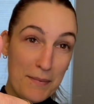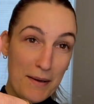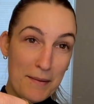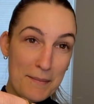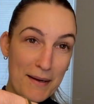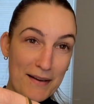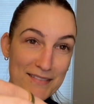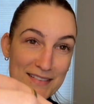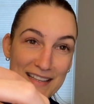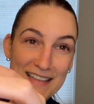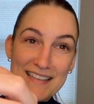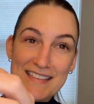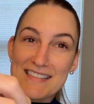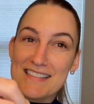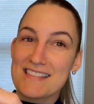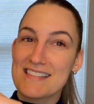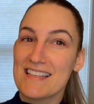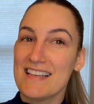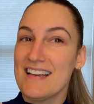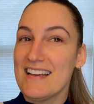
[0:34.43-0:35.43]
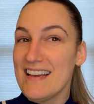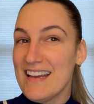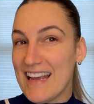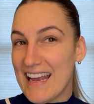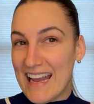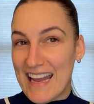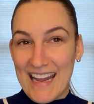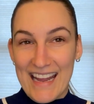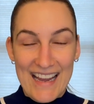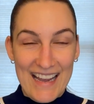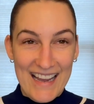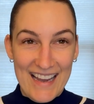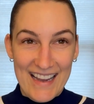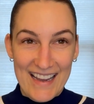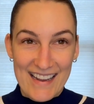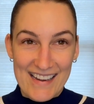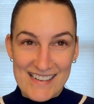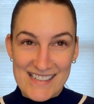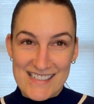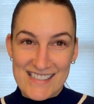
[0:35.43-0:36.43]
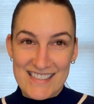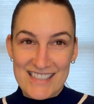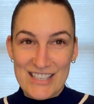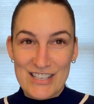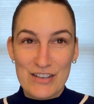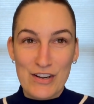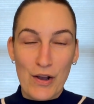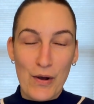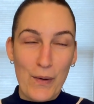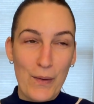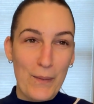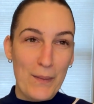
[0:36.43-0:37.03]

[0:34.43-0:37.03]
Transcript: about this, and you know,